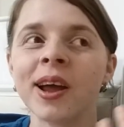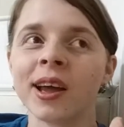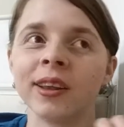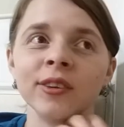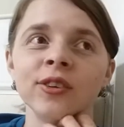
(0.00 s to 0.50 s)

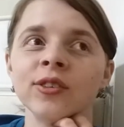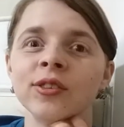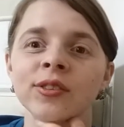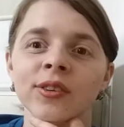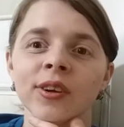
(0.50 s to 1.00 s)
and
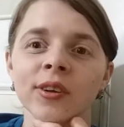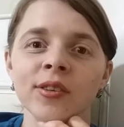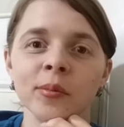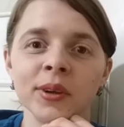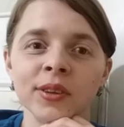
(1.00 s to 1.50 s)
it's
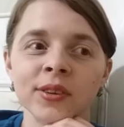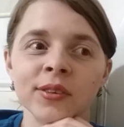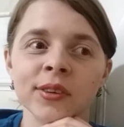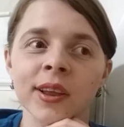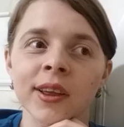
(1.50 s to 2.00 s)
a bit
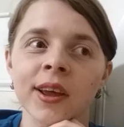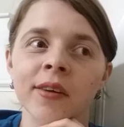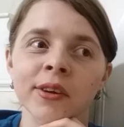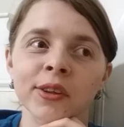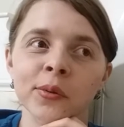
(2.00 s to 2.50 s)
silly
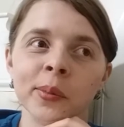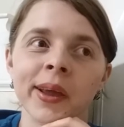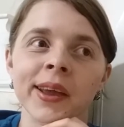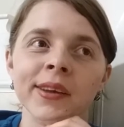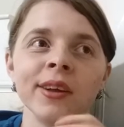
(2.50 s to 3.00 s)
having to
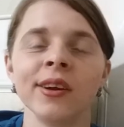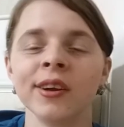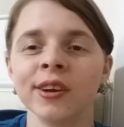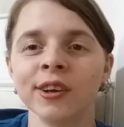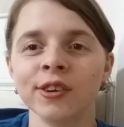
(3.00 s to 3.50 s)
pay
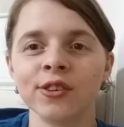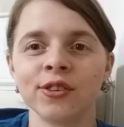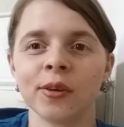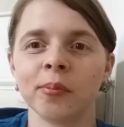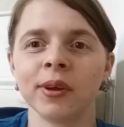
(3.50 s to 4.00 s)

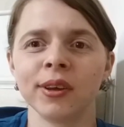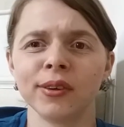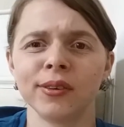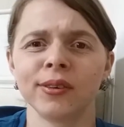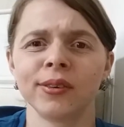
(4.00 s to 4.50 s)
shipping